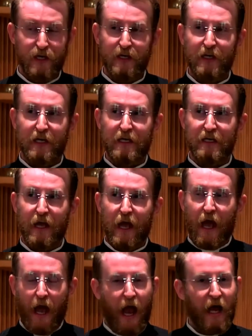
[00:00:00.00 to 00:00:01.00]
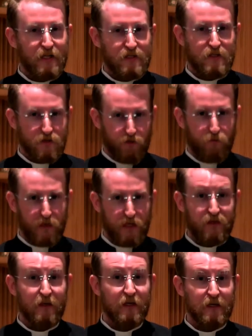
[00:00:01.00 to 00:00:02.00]
It, it asks of
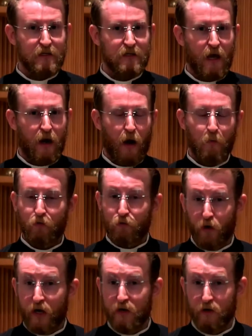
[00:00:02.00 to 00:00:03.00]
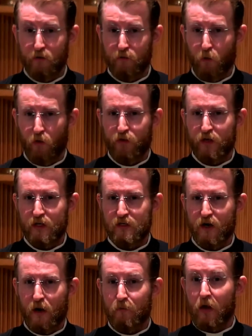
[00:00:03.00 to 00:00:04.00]
me things that I'm afraid of or
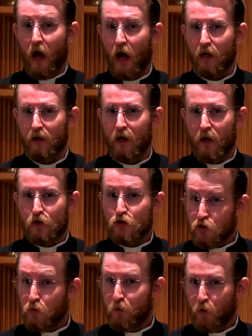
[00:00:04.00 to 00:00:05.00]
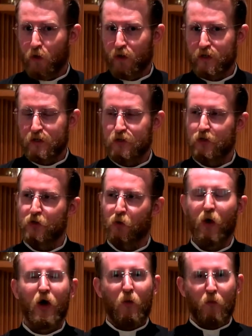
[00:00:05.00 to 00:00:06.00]
things that I'm not super willing to do.